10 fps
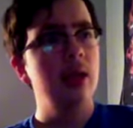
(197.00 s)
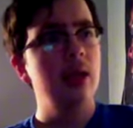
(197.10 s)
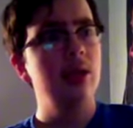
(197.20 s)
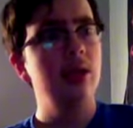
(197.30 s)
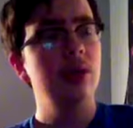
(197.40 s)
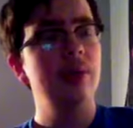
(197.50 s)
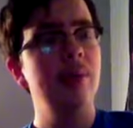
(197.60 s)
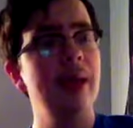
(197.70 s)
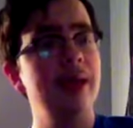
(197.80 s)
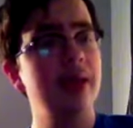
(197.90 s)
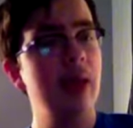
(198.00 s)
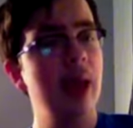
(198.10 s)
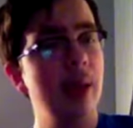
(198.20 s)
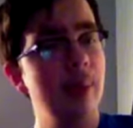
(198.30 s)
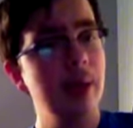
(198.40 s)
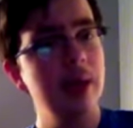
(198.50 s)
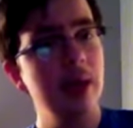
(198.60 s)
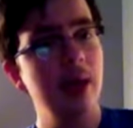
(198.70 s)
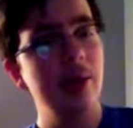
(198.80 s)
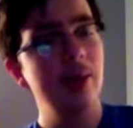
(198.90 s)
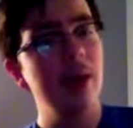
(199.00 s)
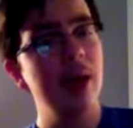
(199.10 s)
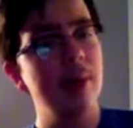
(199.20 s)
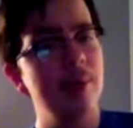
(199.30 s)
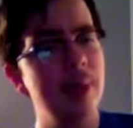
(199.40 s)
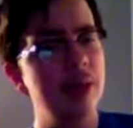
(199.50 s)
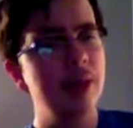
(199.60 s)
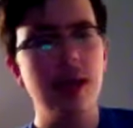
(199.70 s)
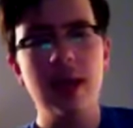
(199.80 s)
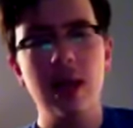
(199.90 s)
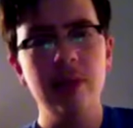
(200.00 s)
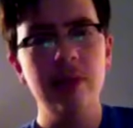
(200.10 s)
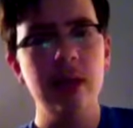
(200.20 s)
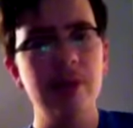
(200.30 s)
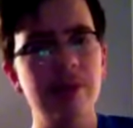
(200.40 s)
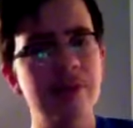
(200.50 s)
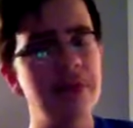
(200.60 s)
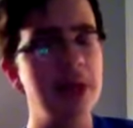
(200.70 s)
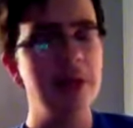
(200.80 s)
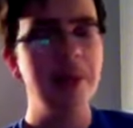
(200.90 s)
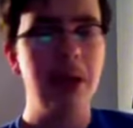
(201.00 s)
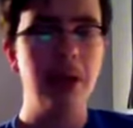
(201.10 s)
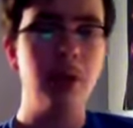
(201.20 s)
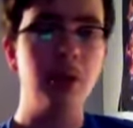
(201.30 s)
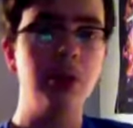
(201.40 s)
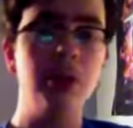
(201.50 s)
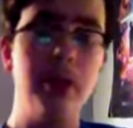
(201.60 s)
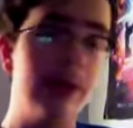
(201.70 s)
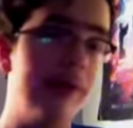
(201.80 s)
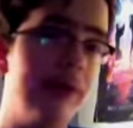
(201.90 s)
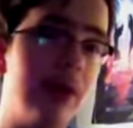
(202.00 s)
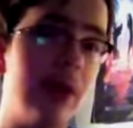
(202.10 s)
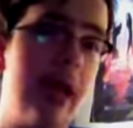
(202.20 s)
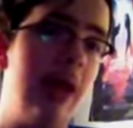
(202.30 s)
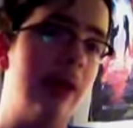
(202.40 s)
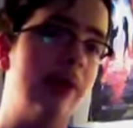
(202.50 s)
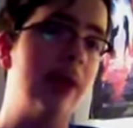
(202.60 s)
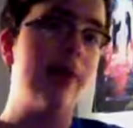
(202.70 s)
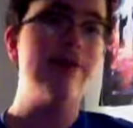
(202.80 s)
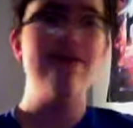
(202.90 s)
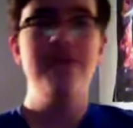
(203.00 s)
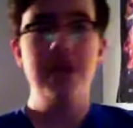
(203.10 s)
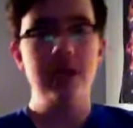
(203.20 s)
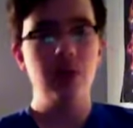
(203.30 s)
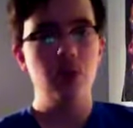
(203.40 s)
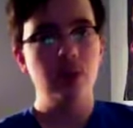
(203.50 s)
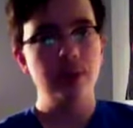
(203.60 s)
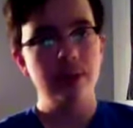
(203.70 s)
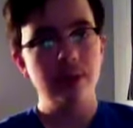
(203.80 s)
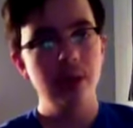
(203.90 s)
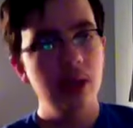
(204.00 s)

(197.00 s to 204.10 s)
you're best, better get a hell of a lot fucking better, or you're gonna feel a hell of a lot fucking worse.